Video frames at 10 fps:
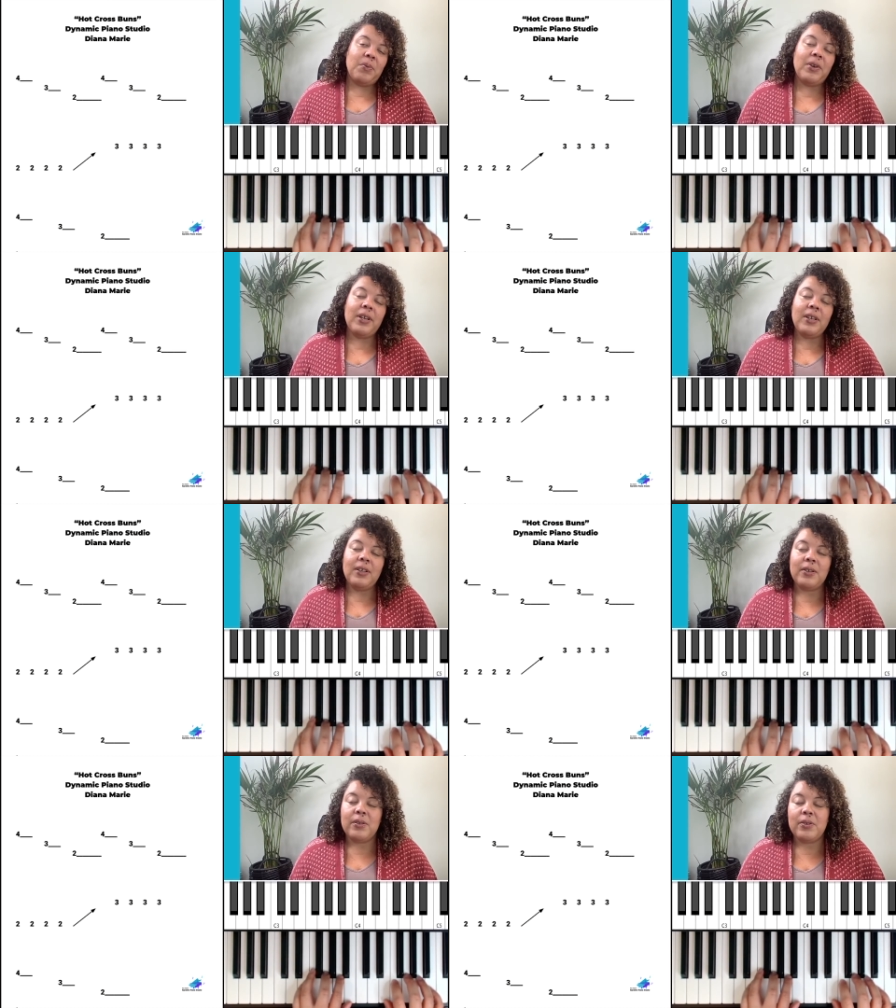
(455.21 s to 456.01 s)
One,
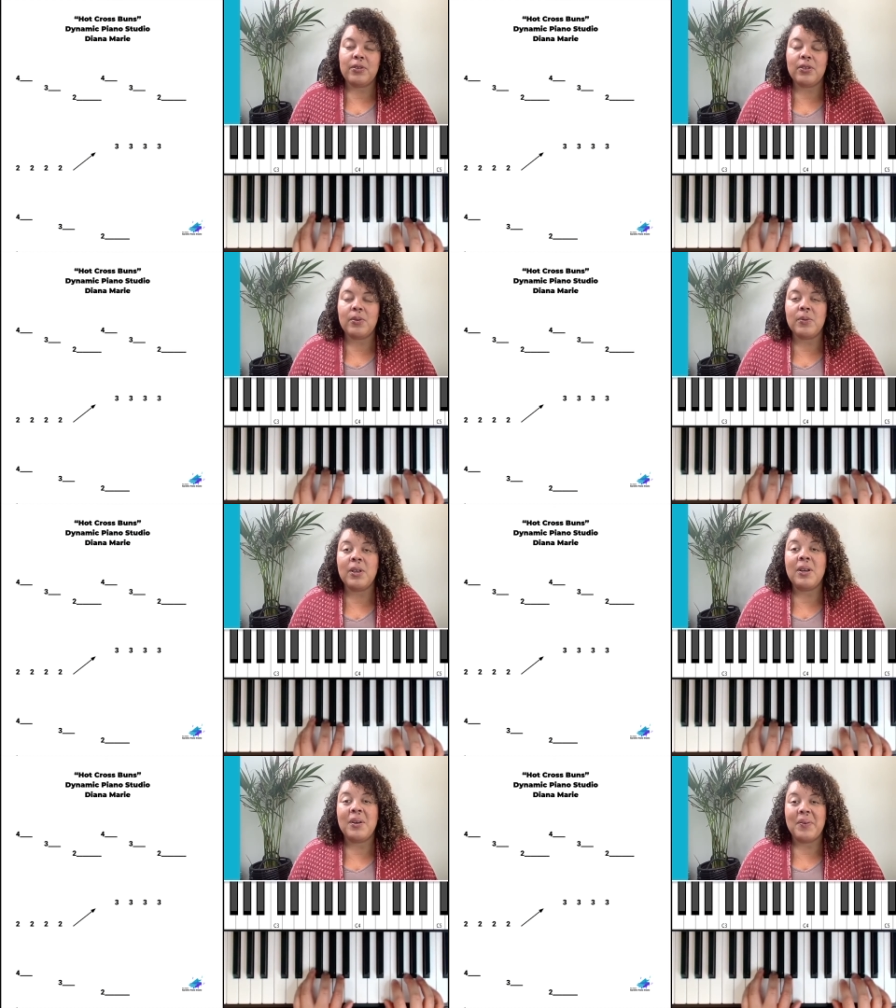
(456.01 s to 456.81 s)
two,
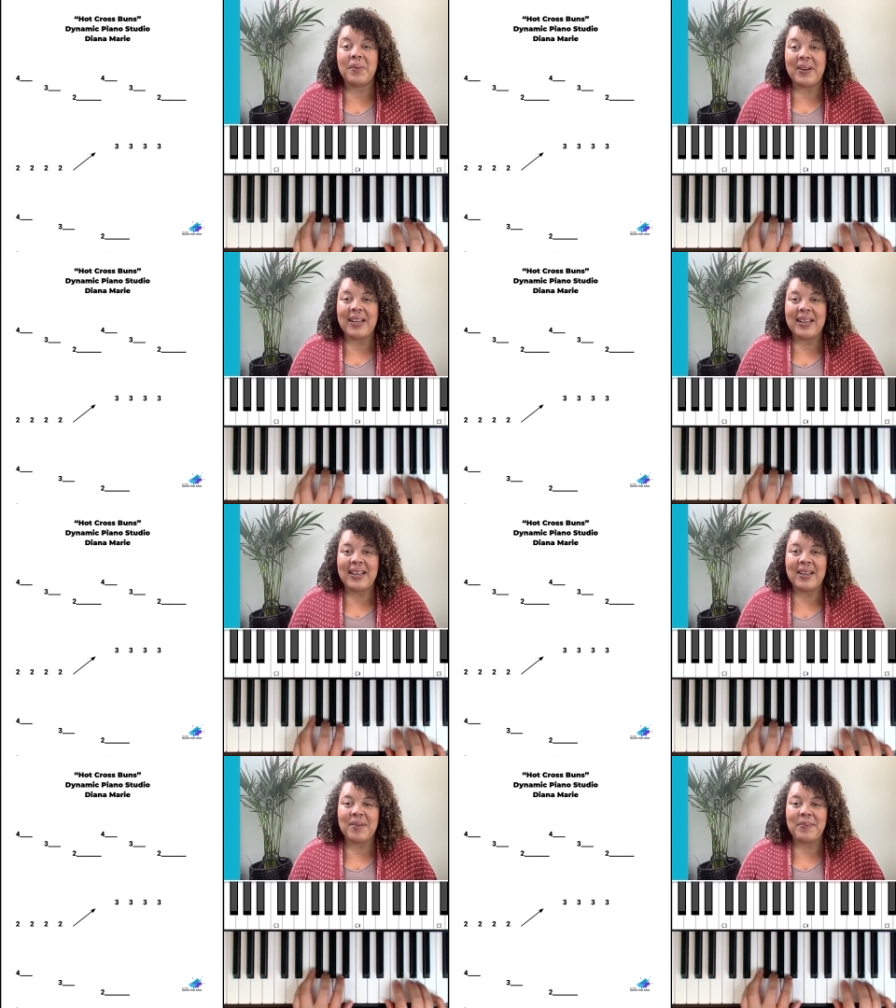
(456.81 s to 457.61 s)
right hand